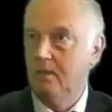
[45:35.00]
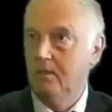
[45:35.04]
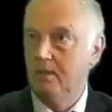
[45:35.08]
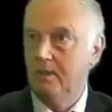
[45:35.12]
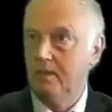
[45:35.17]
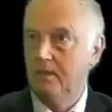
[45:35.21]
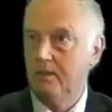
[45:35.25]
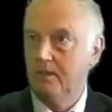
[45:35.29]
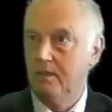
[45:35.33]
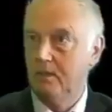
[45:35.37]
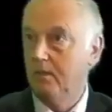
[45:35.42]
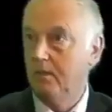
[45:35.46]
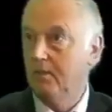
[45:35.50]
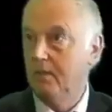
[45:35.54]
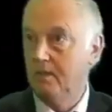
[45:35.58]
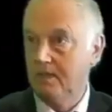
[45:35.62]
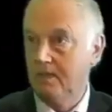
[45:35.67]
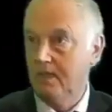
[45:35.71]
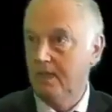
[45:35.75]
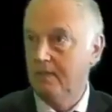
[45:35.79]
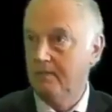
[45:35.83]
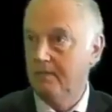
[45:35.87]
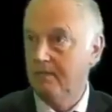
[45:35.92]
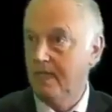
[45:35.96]
which was almost
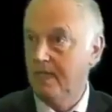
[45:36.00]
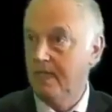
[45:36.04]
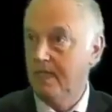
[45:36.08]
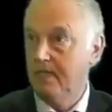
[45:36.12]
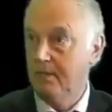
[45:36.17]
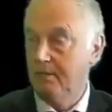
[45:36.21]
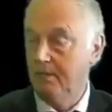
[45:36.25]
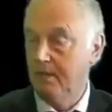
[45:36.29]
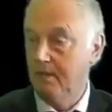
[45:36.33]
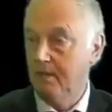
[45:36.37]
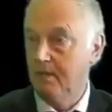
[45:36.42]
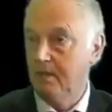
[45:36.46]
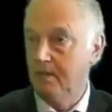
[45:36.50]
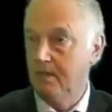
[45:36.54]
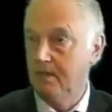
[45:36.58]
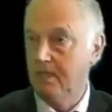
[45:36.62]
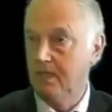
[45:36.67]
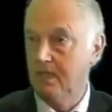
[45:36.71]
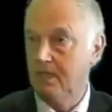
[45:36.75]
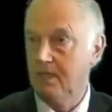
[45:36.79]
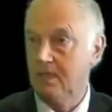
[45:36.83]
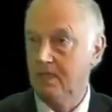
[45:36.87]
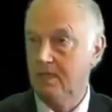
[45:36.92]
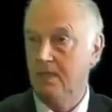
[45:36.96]
unobtainable because
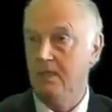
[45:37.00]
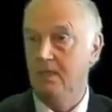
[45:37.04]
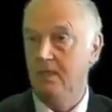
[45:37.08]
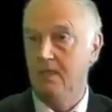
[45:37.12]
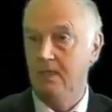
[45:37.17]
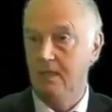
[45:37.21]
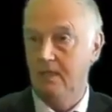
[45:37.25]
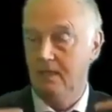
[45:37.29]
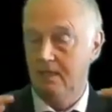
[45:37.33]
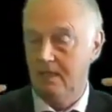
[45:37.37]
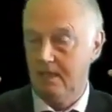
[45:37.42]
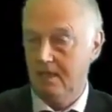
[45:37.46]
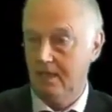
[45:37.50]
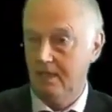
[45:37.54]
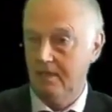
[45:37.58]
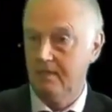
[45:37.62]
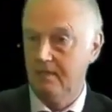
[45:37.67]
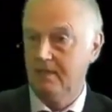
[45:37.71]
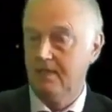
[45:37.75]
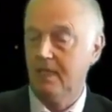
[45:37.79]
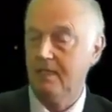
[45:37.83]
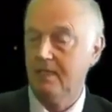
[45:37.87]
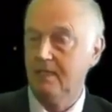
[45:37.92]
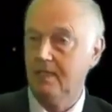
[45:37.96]
this kind of
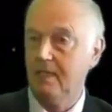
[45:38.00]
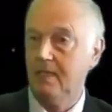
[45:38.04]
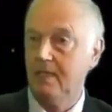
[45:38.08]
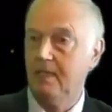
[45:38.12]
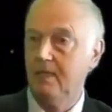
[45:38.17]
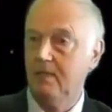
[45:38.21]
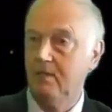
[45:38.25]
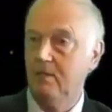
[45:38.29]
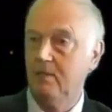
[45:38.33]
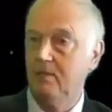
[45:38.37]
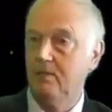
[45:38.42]
satire